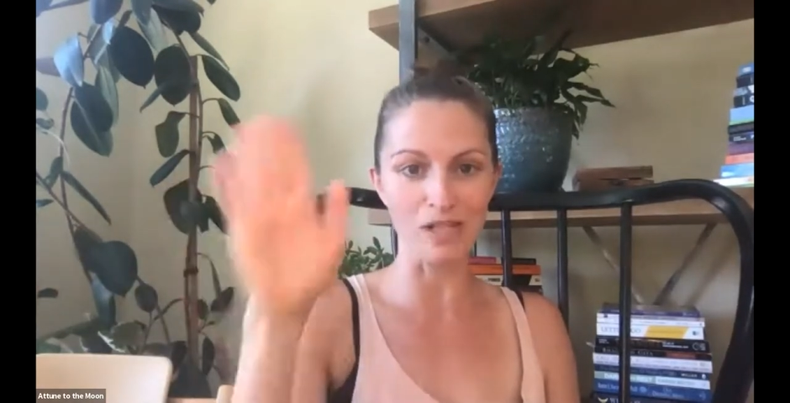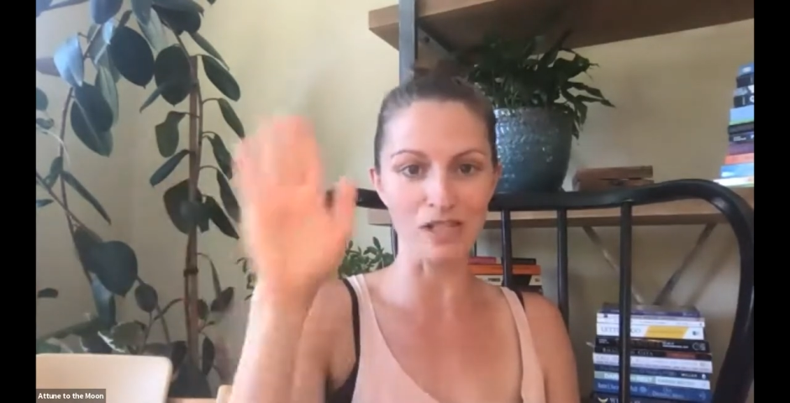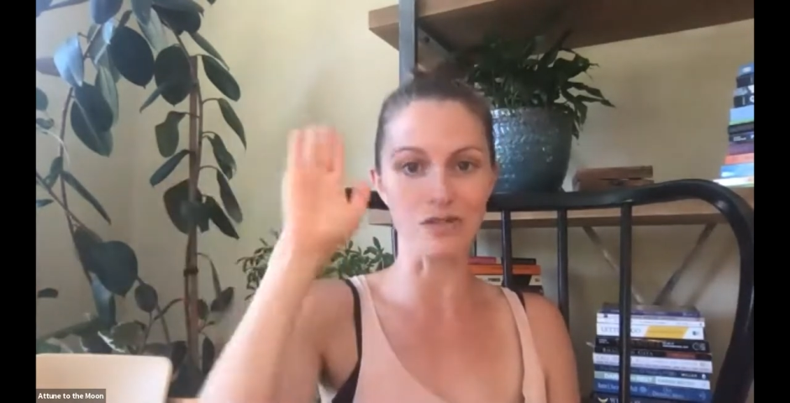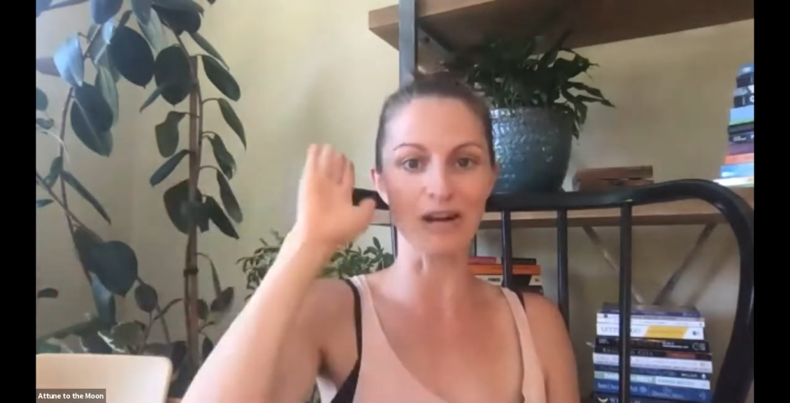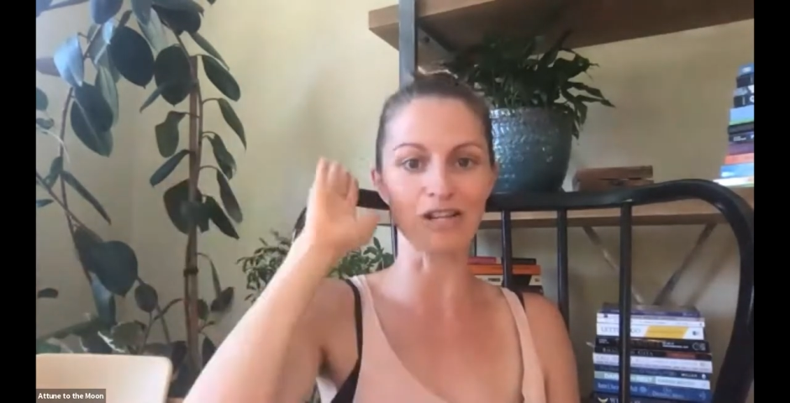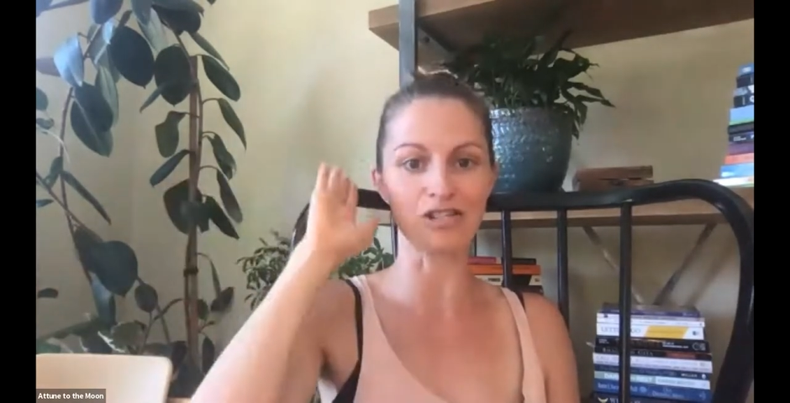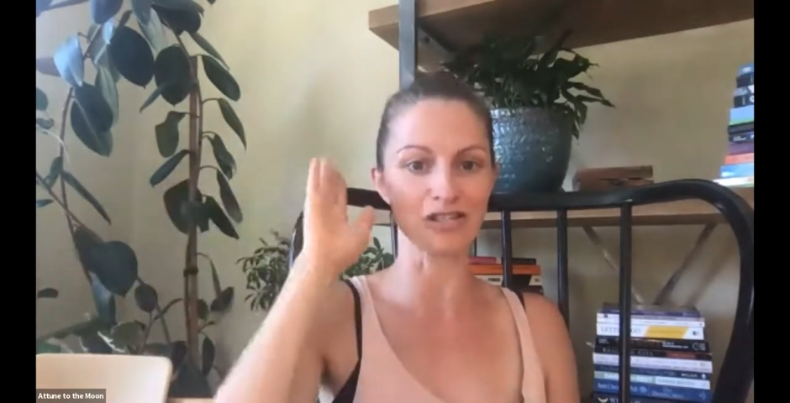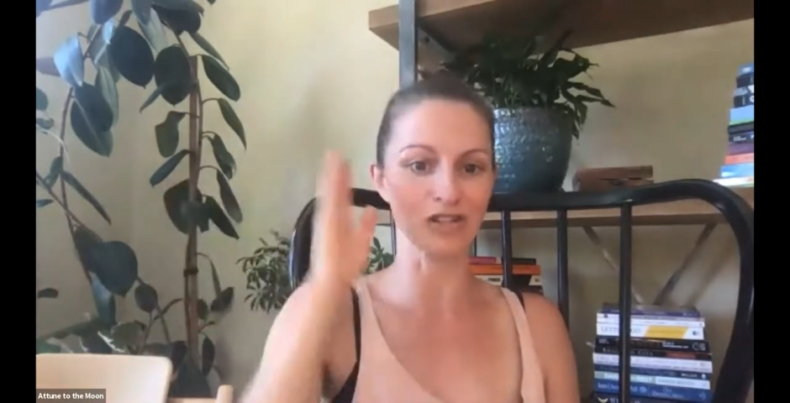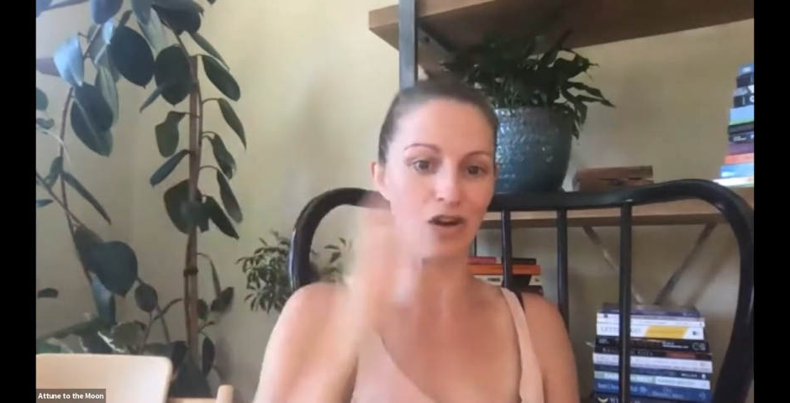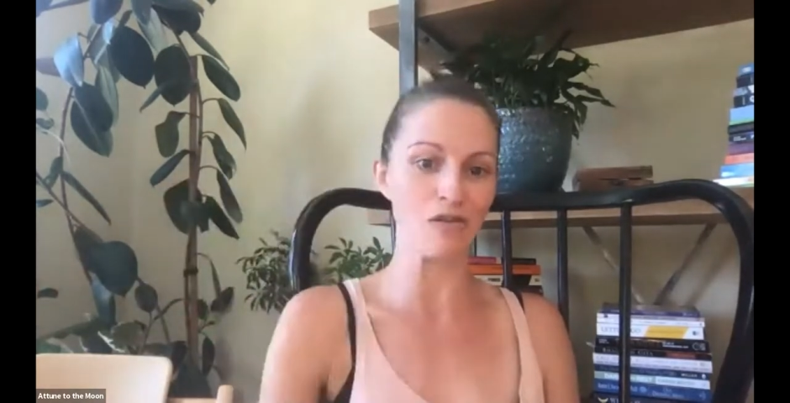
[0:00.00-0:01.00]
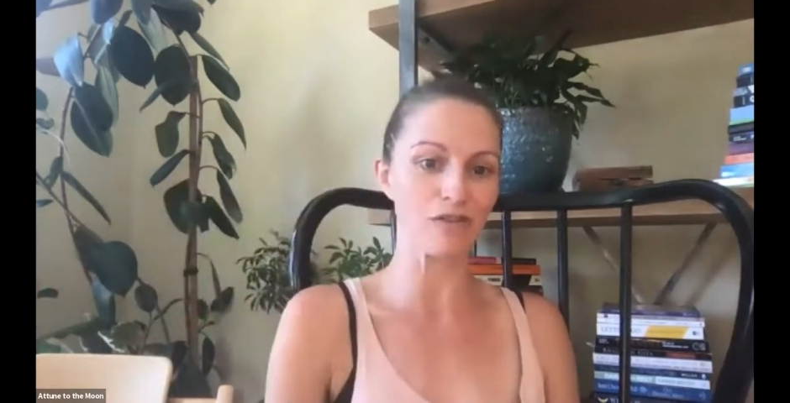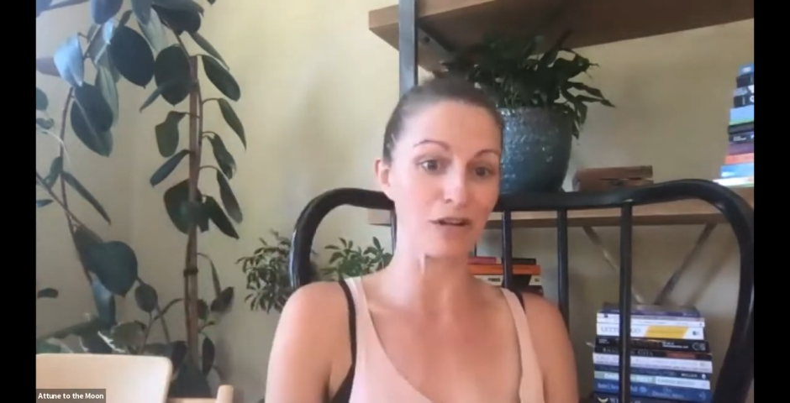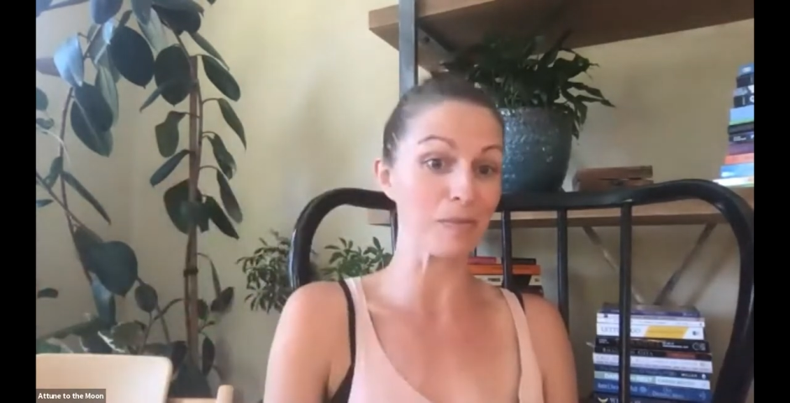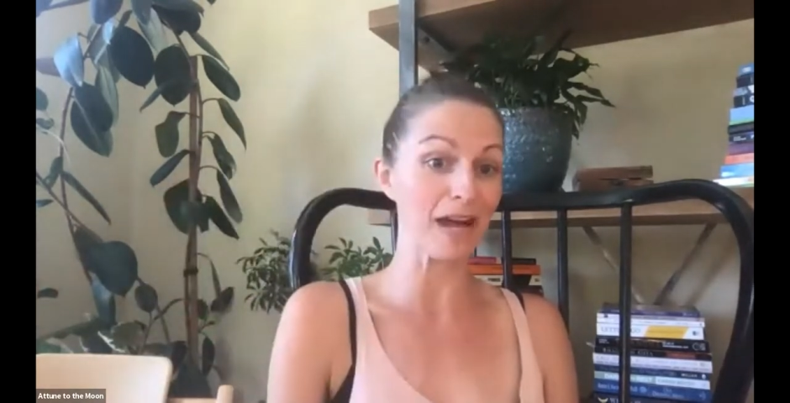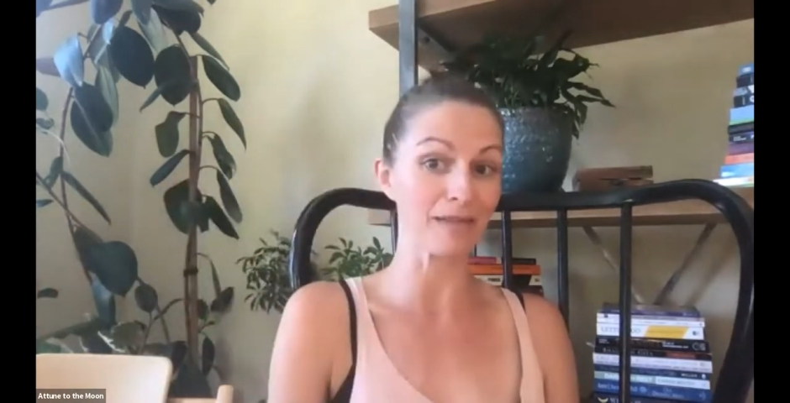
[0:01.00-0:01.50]
which direction to go for
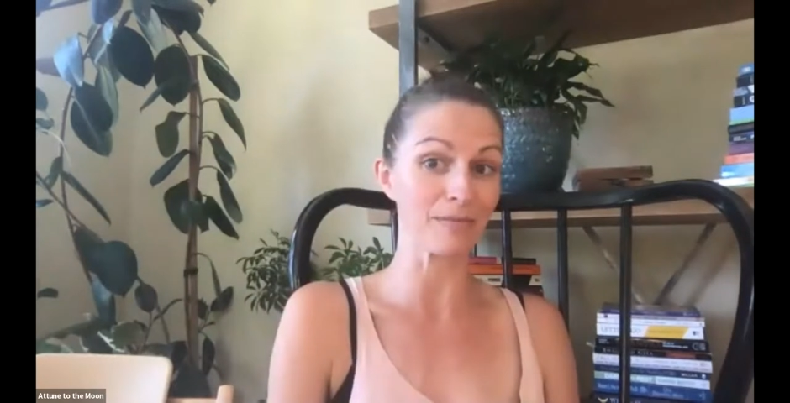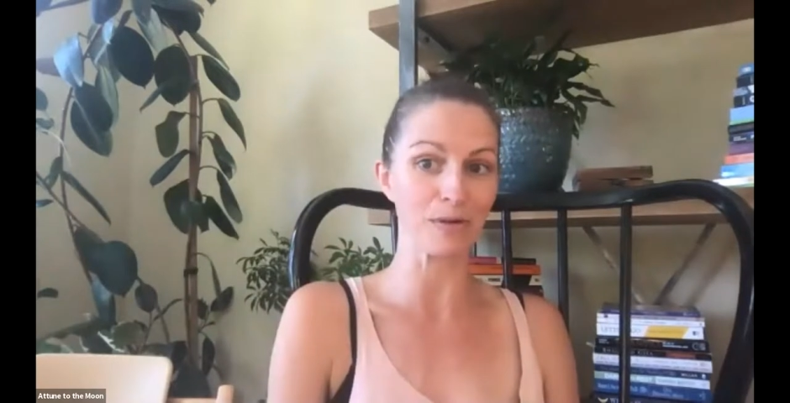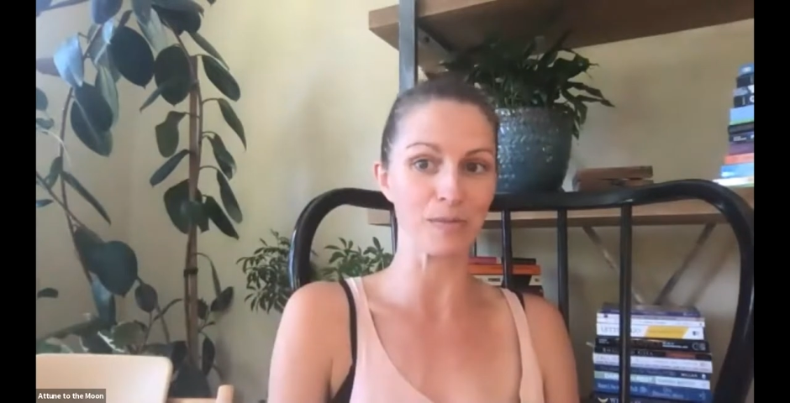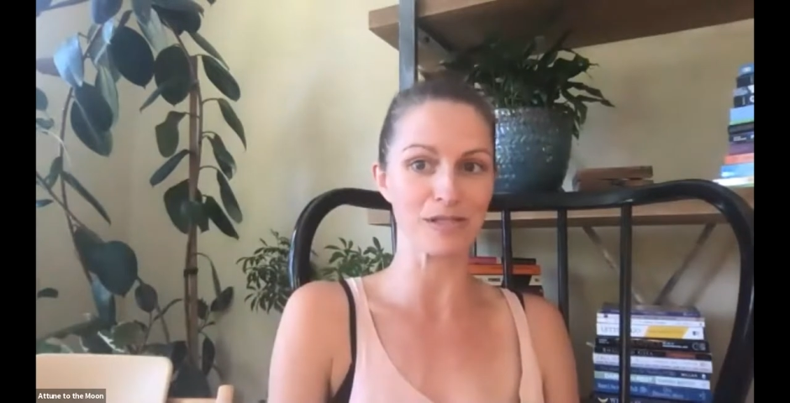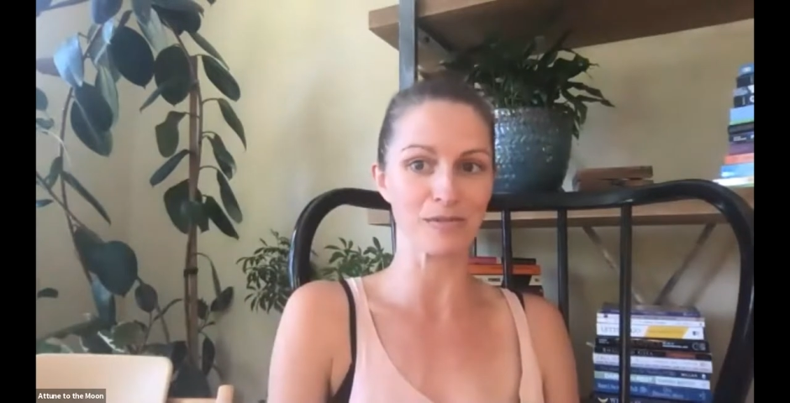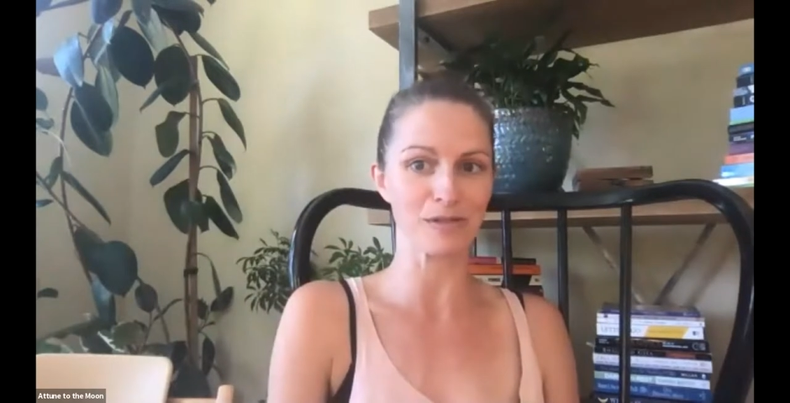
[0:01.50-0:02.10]
your path and purpose,